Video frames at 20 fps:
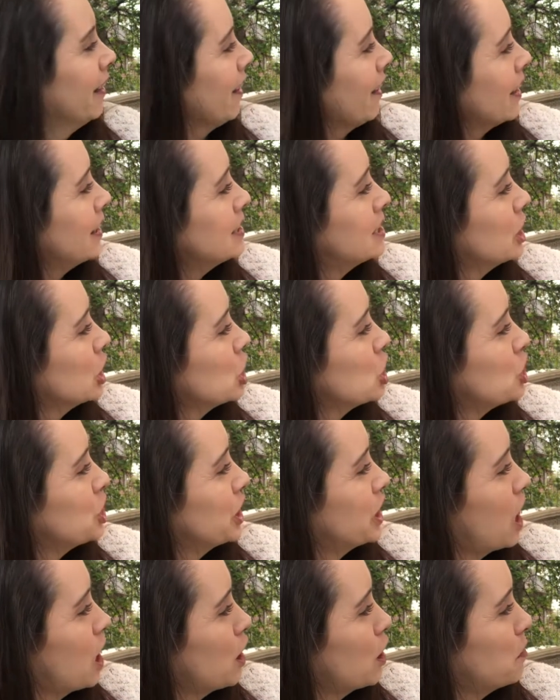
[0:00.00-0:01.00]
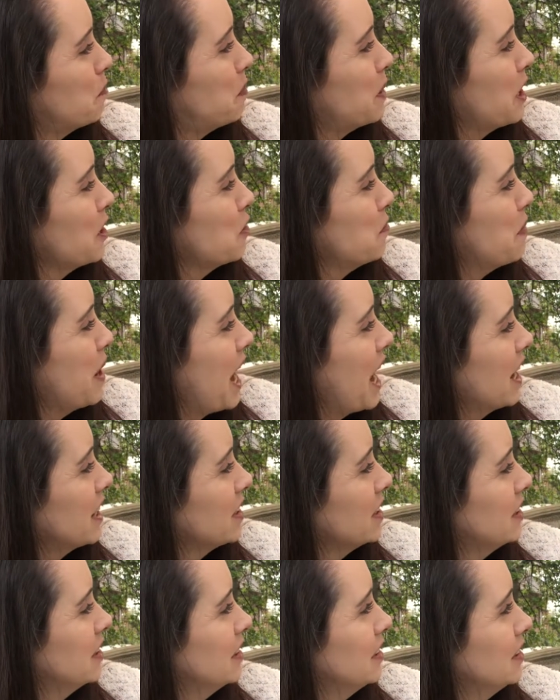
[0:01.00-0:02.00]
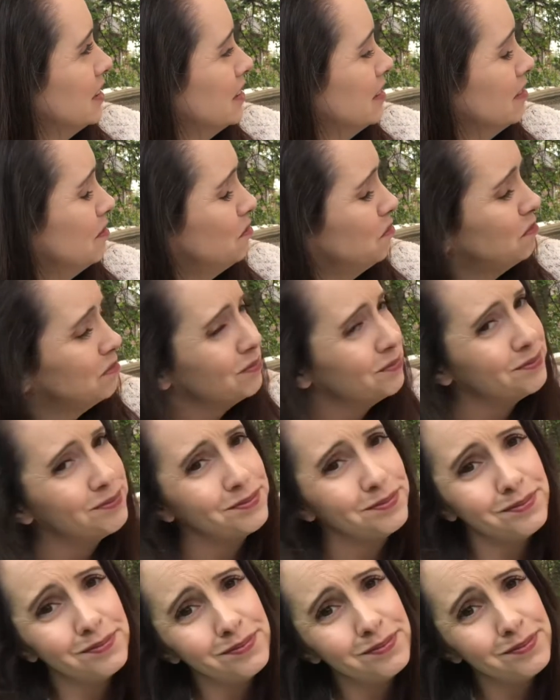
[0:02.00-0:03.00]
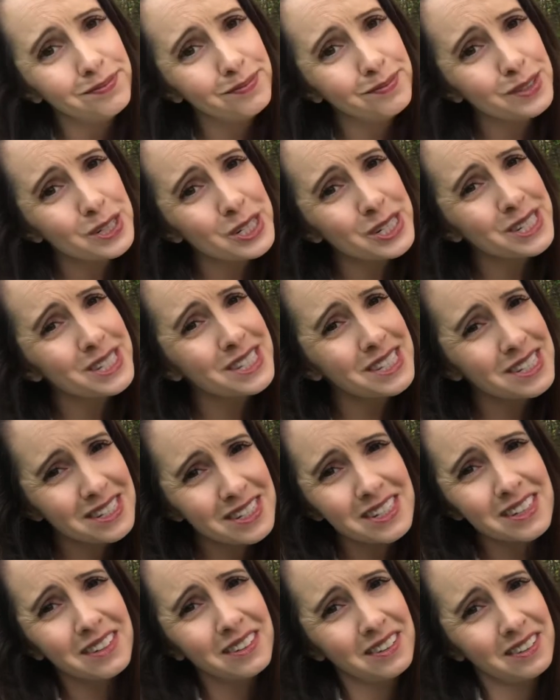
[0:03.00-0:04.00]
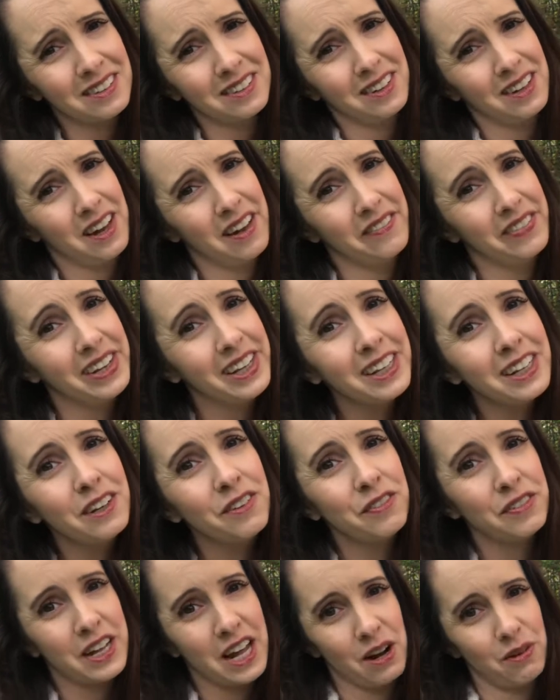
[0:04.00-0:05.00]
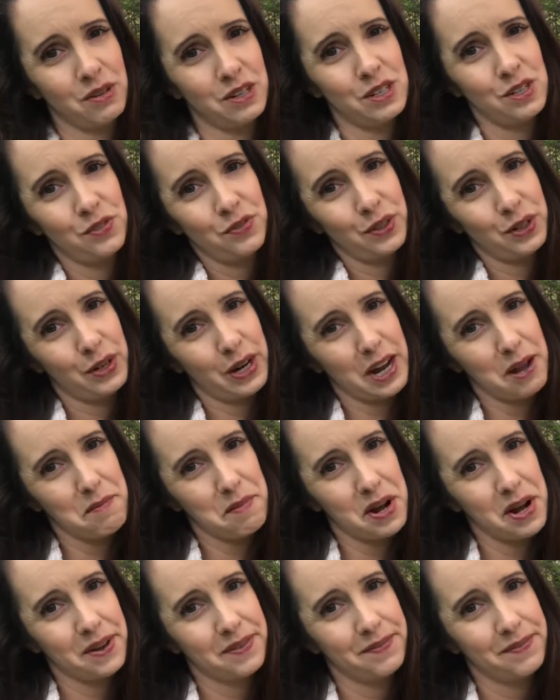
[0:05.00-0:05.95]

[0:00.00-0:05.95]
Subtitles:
until she got her breath back. She still didn't have any flowers for Grandma.